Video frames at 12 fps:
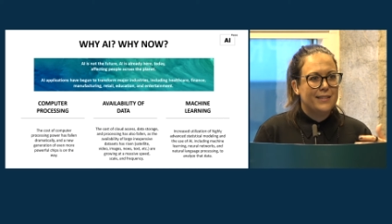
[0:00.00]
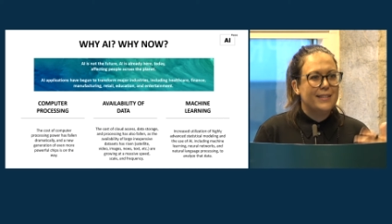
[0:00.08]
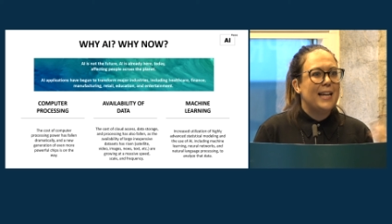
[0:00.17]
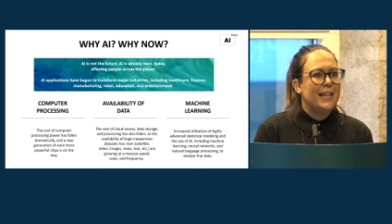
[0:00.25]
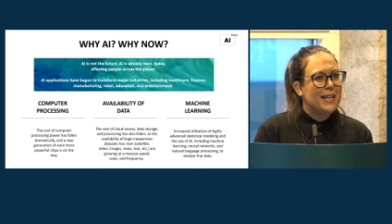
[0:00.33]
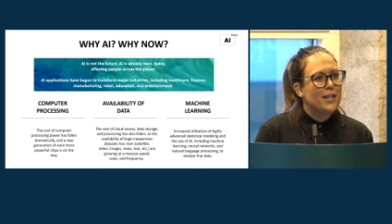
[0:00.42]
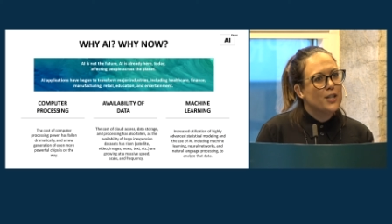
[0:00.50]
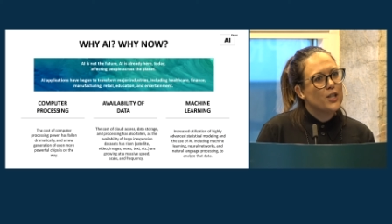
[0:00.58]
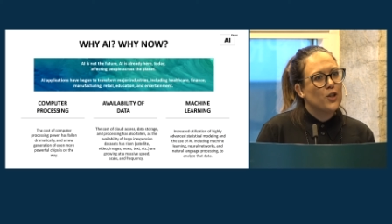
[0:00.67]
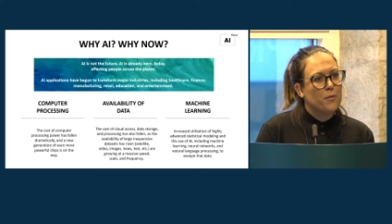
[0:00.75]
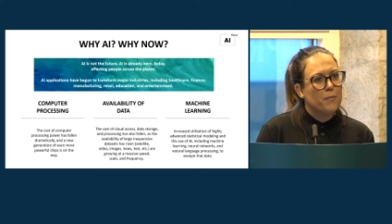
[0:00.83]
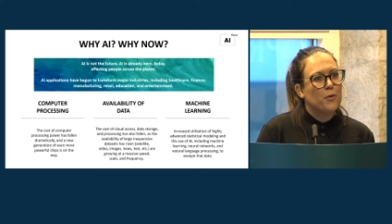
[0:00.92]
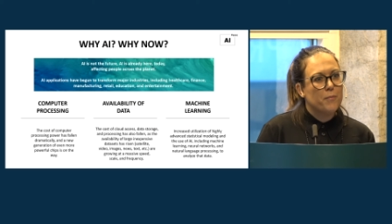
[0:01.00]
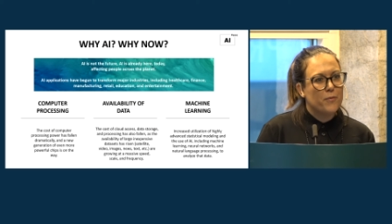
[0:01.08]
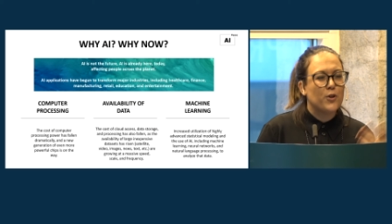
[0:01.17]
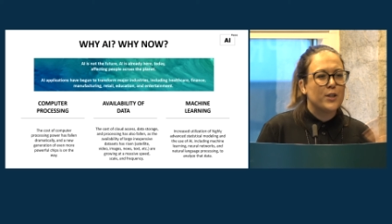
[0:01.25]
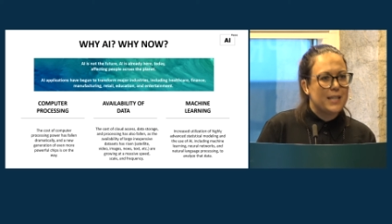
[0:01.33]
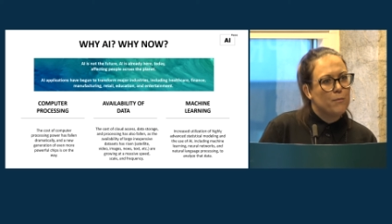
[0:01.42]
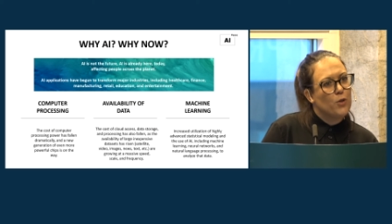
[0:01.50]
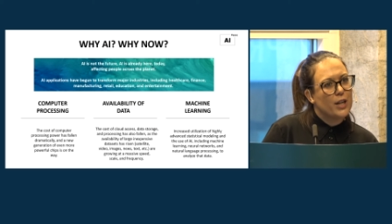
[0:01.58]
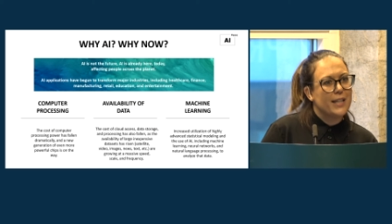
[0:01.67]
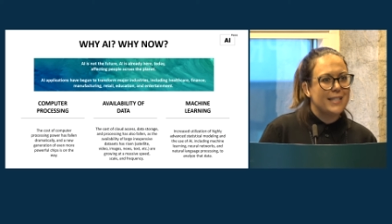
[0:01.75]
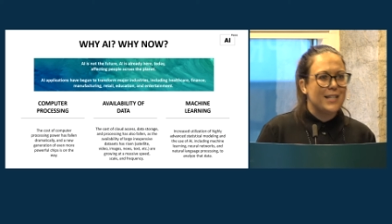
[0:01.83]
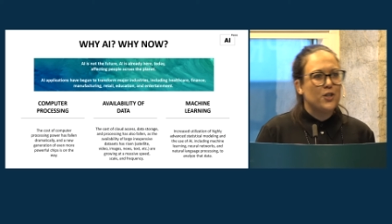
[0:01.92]
10 years on, for some
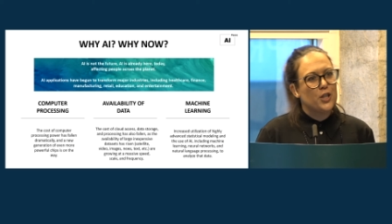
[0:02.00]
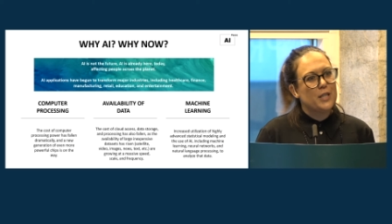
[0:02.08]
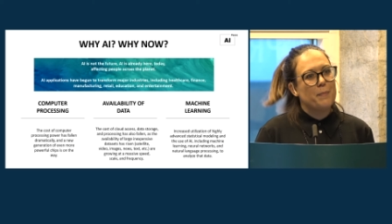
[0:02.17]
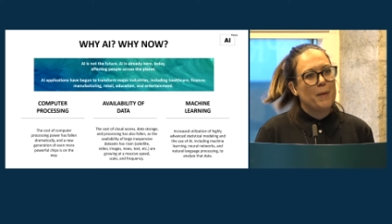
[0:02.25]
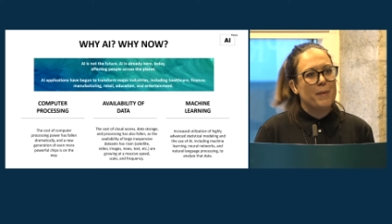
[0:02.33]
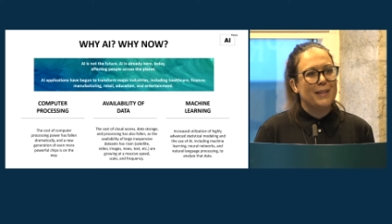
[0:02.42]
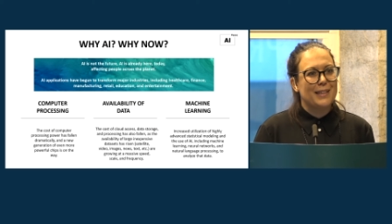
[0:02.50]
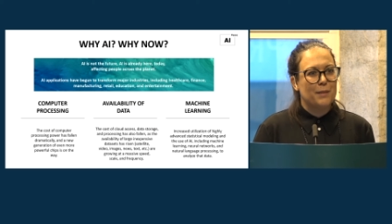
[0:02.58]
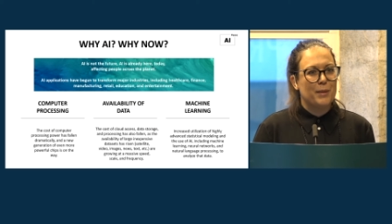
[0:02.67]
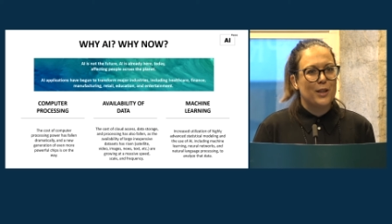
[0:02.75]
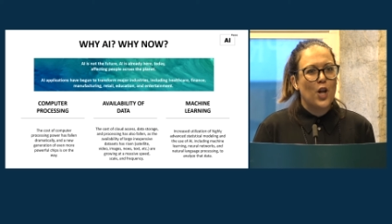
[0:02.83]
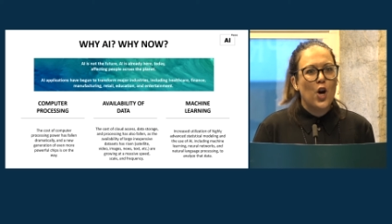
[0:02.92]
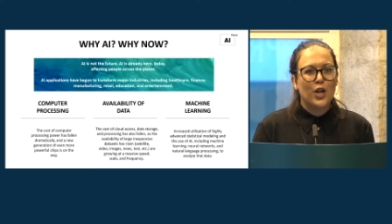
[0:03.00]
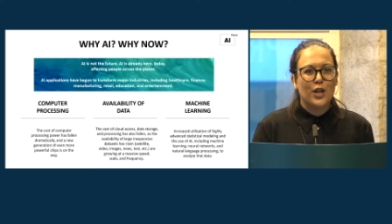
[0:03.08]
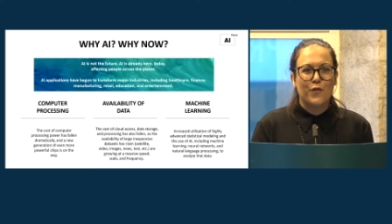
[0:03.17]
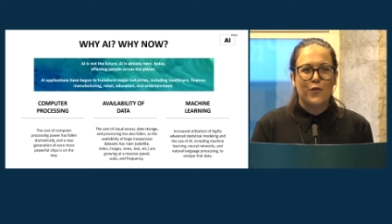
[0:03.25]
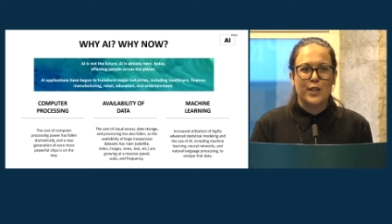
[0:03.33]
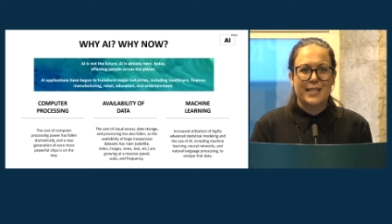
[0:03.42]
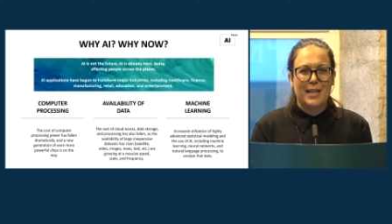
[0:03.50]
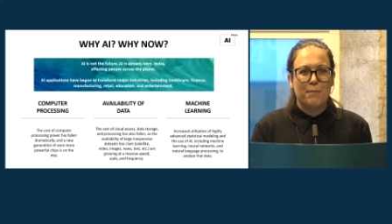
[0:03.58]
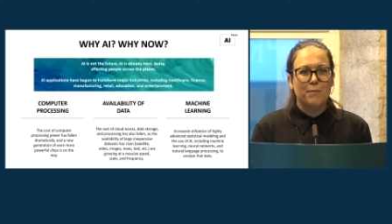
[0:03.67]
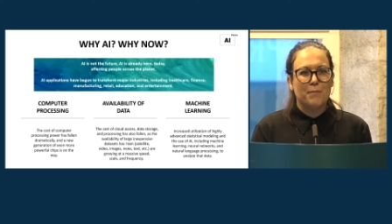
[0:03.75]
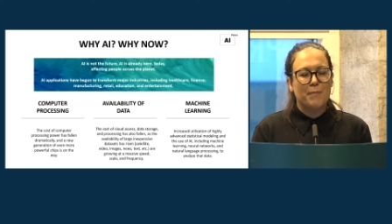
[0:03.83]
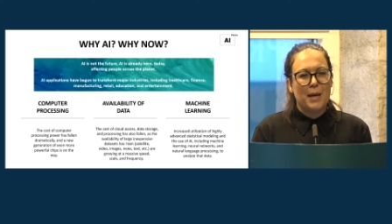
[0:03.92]
organizations, maybe a little bit longer, for
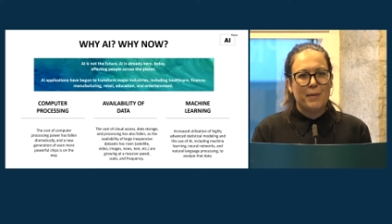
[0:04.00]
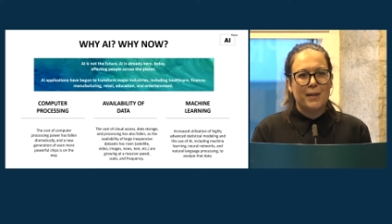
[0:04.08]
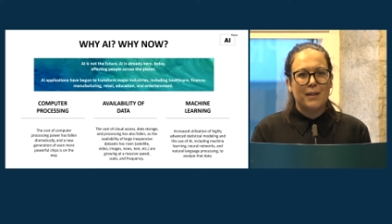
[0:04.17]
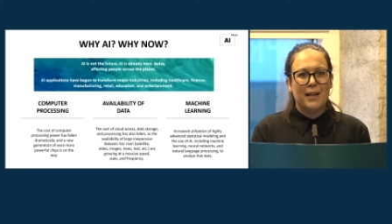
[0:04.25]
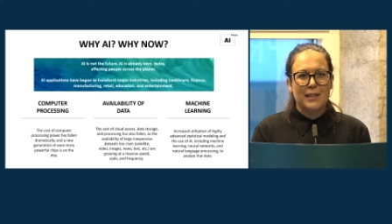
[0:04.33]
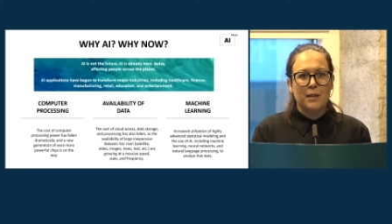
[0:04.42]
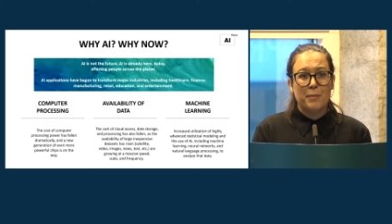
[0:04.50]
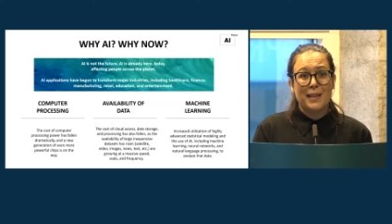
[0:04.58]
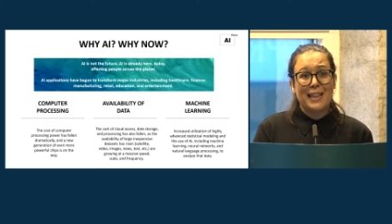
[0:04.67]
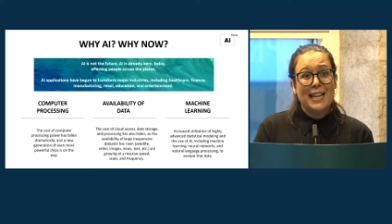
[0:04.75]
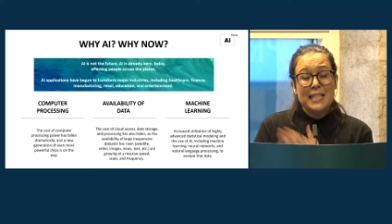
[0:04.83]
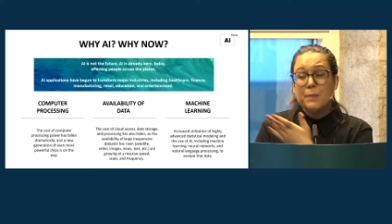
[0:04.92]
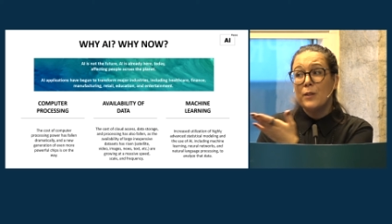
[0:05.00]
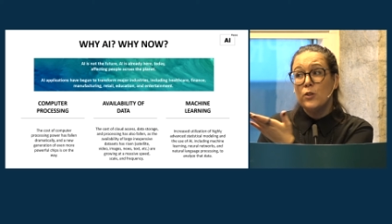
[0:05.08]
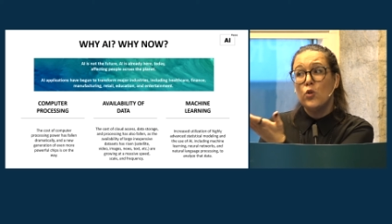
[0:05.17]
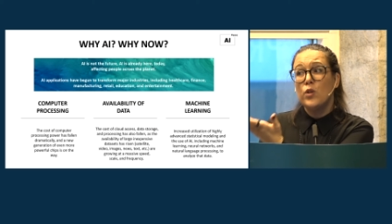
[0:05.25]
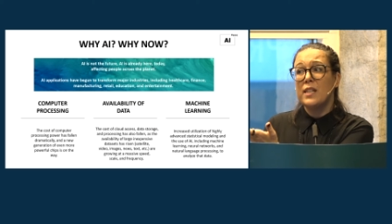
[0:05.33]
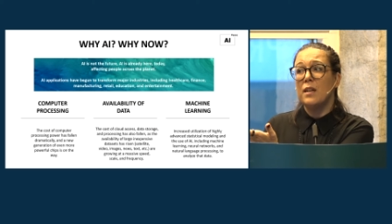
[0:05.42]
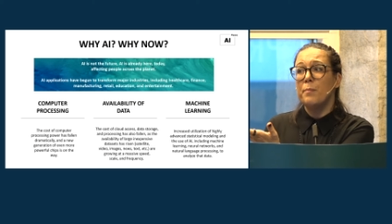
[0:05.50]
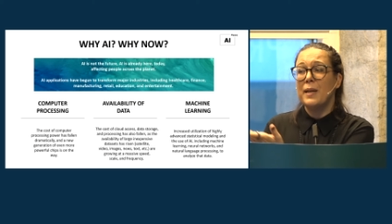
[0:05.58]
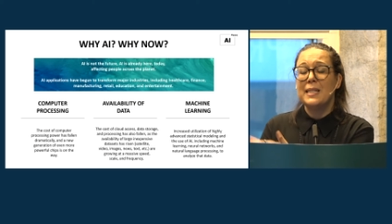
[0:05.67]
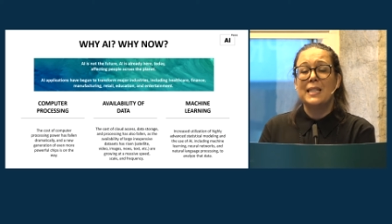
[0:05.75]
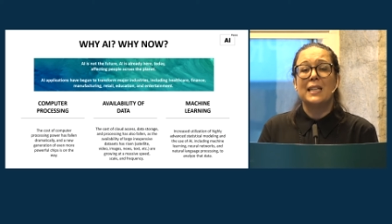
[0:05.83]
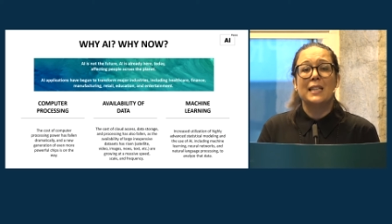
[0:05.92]
some maybe a little bit less, but those are
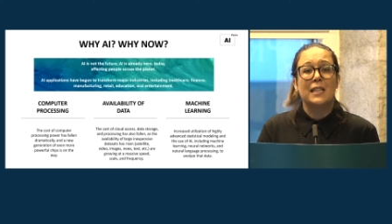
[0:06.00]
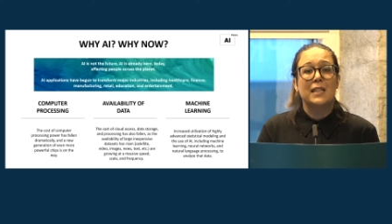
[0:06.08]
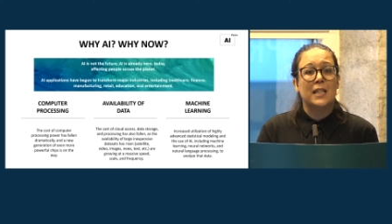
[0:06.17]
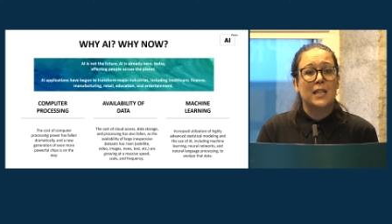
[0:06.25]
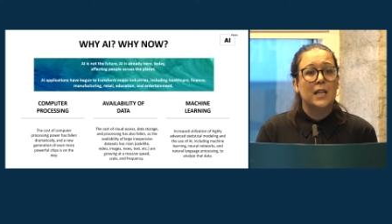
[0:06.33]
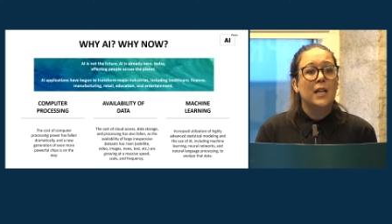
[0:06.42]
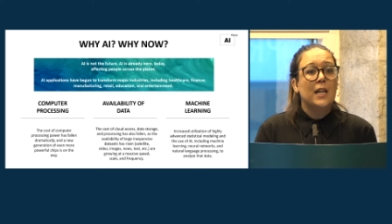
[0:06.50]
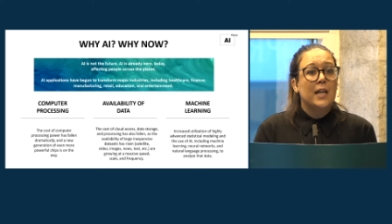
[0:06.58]
basically the,